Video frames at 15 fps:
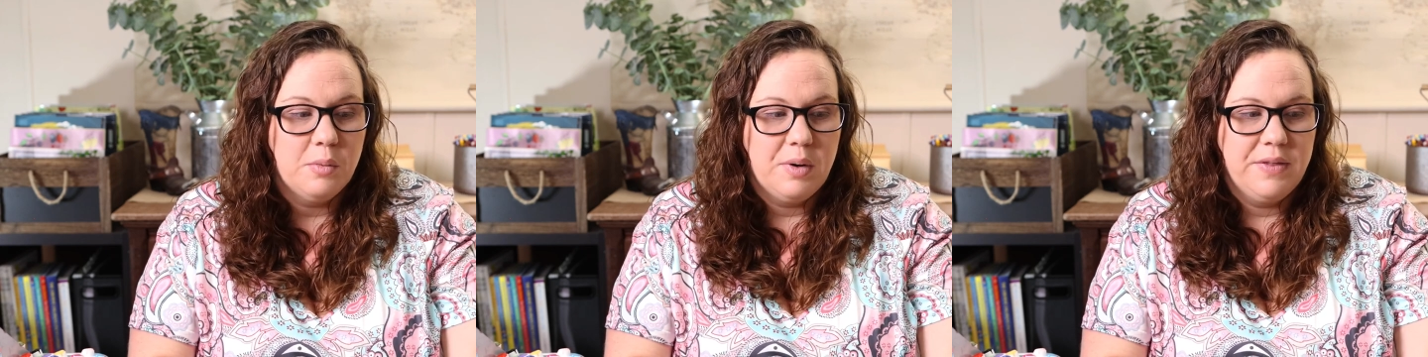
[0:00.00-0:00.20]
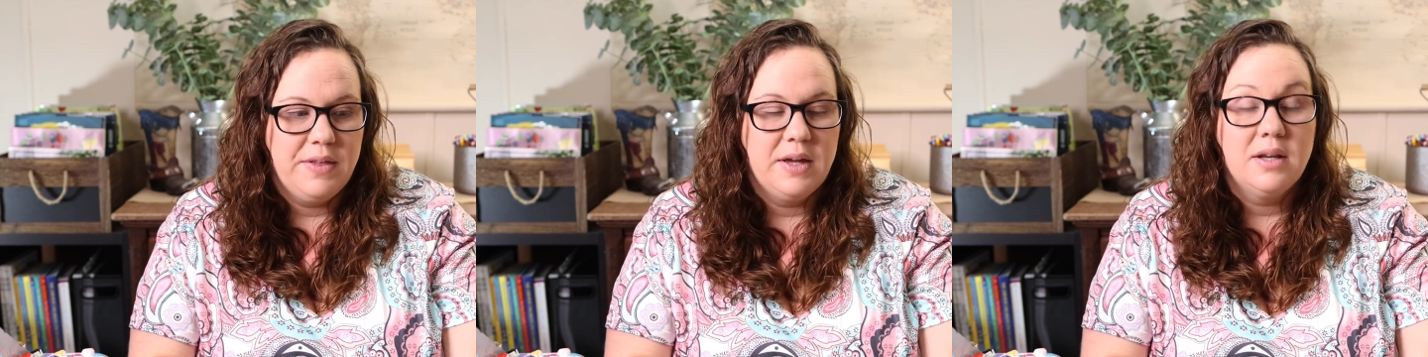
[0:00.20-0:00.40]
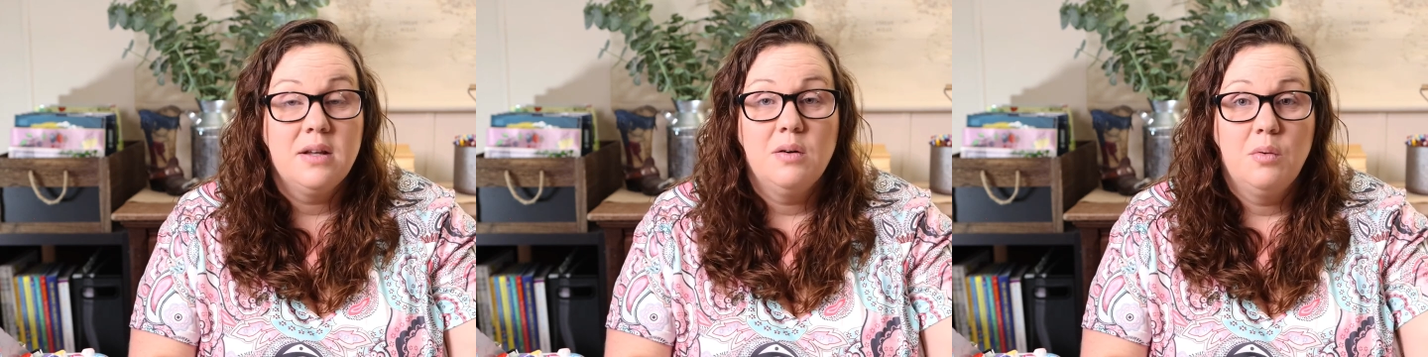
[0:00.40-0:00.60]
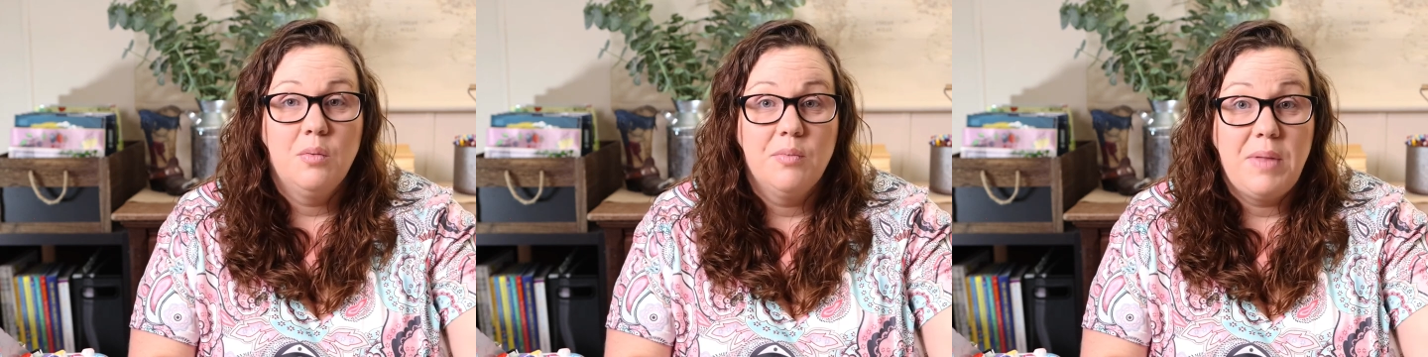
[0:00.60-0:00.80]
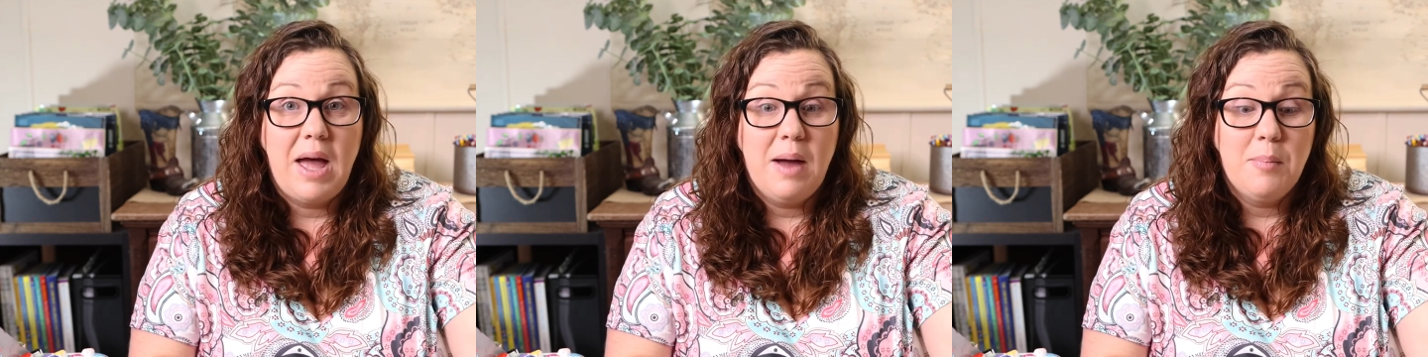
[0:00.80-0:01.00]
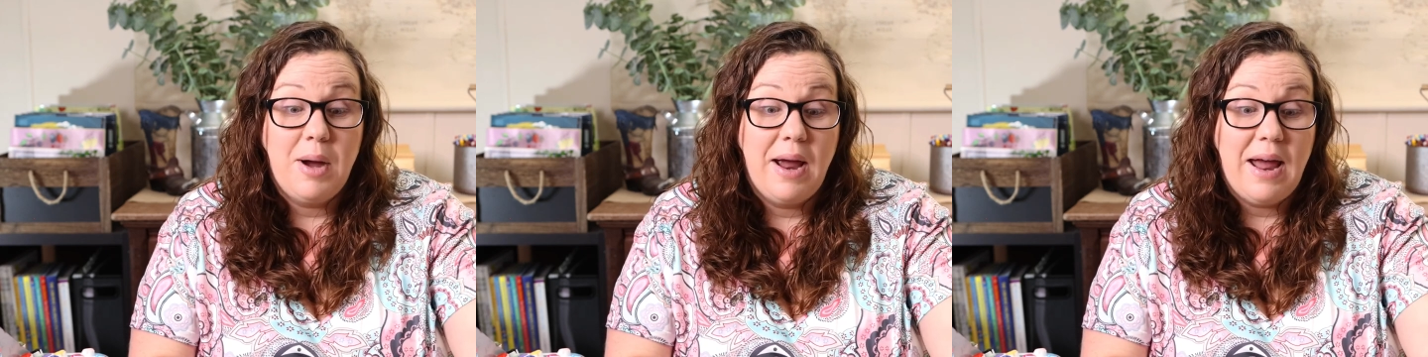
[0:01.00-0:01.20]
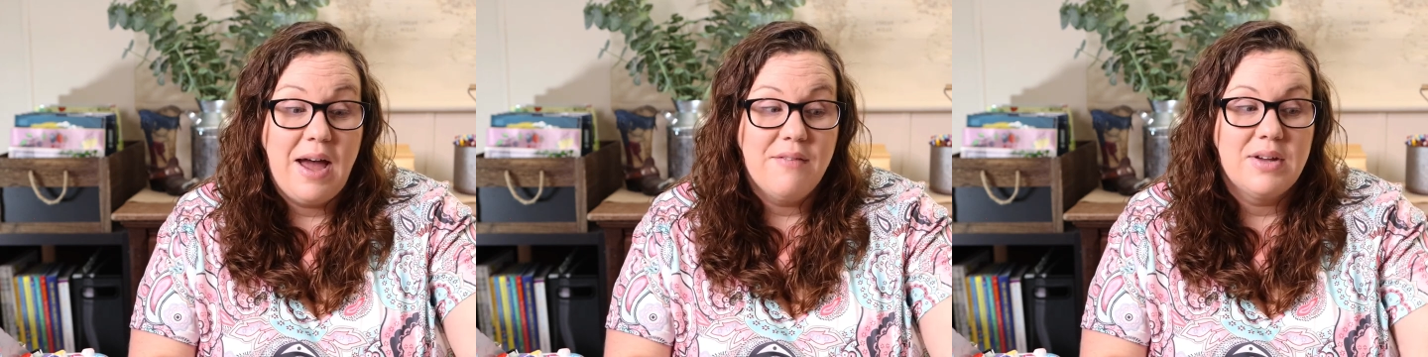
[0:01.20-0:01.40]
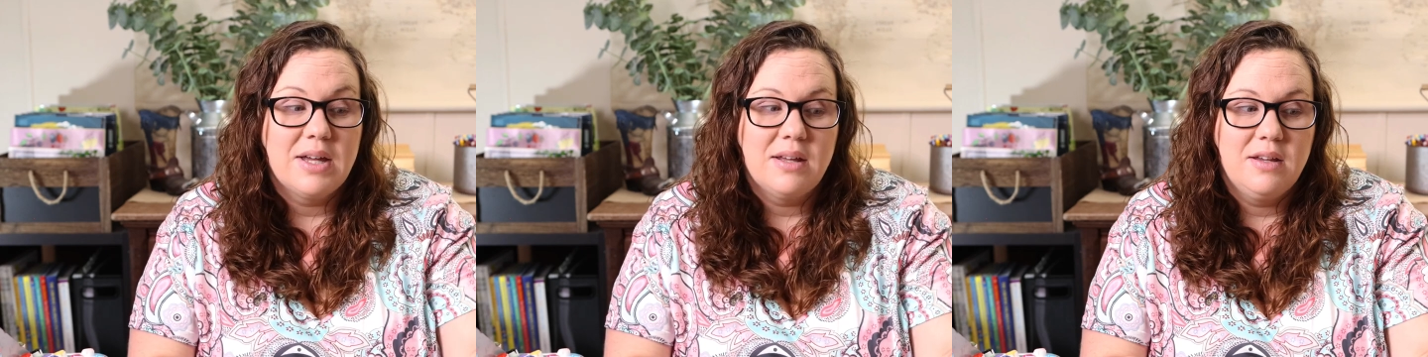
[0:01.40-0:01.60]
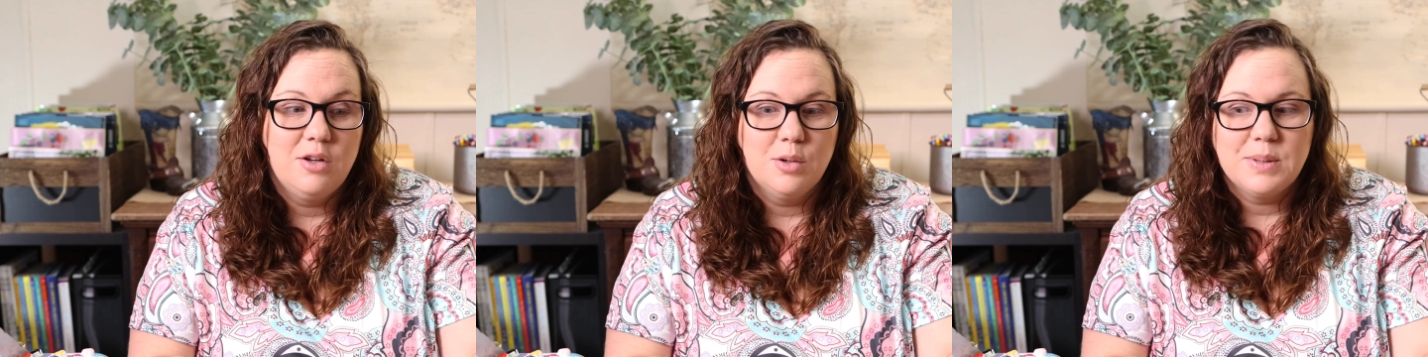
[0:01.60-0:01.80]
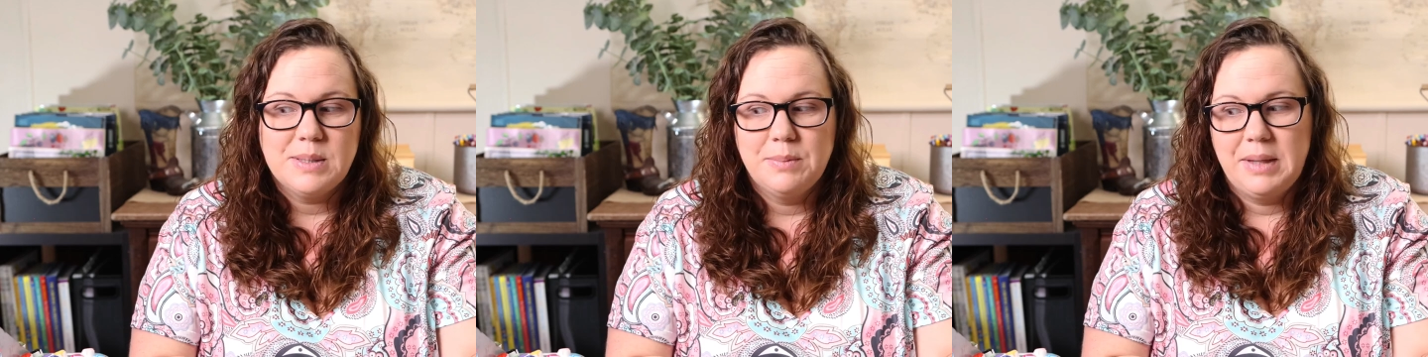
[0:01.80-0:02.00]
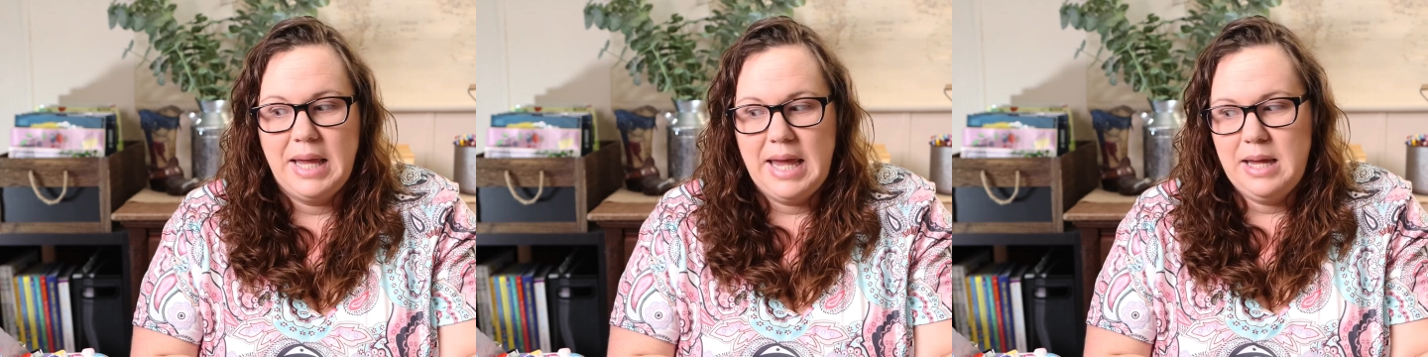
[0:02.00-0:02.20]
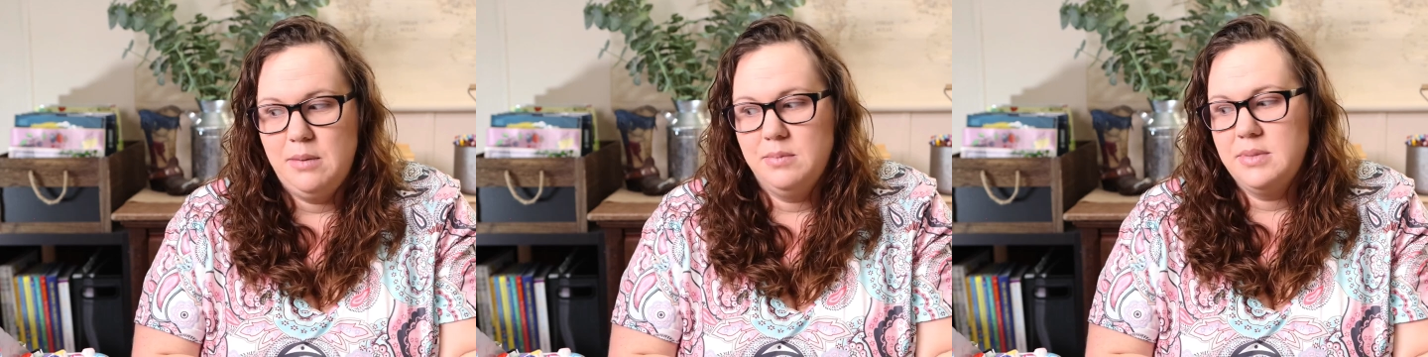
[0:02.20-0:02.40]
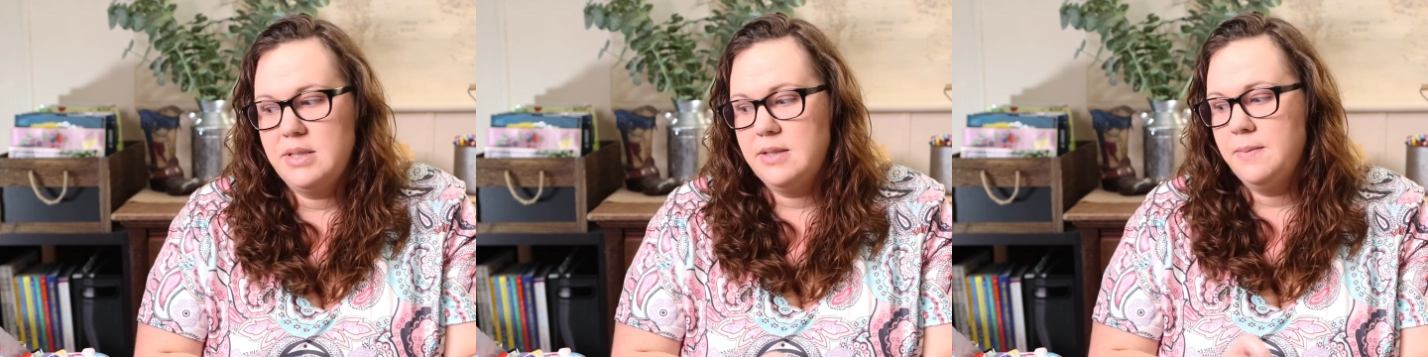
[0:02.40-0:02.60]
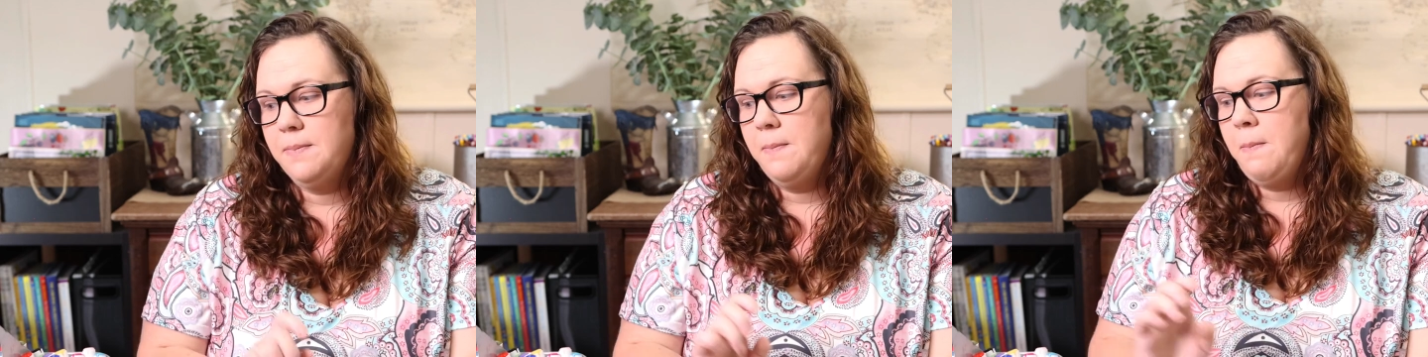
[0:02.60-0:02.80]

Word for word: with it by having, you know, some games.